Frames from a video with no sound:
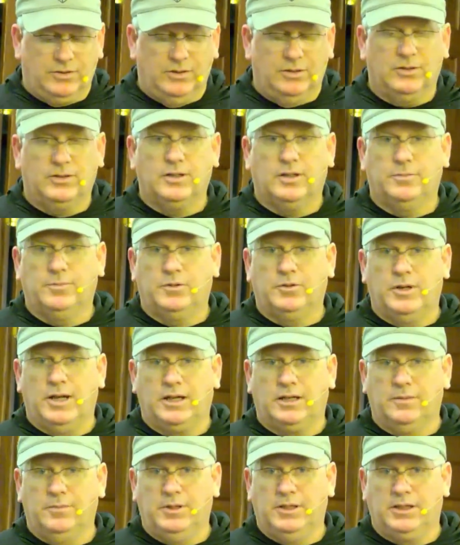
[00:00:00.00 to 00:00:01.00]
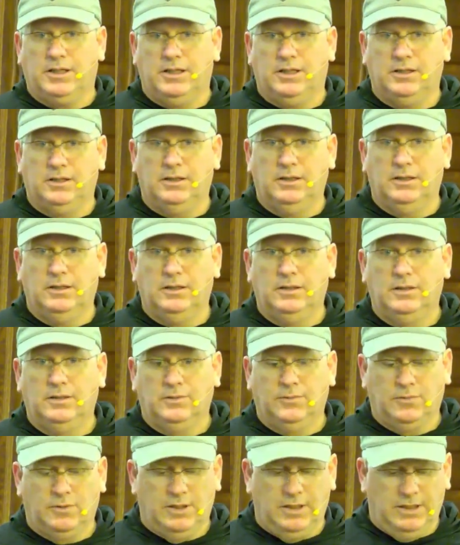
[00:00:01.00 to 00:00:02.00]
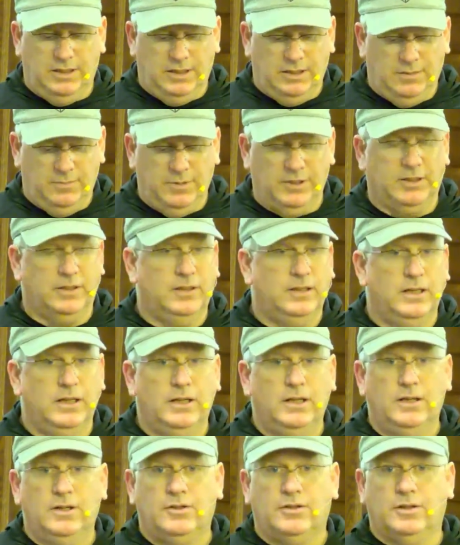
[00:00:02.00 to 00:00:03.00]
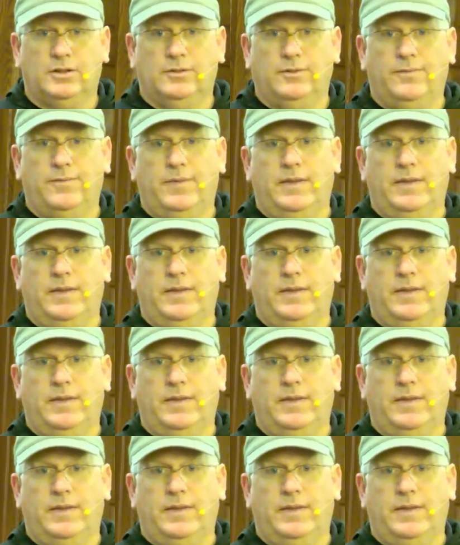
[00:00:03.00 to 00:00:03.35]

going to start tracking me again where I need to be. So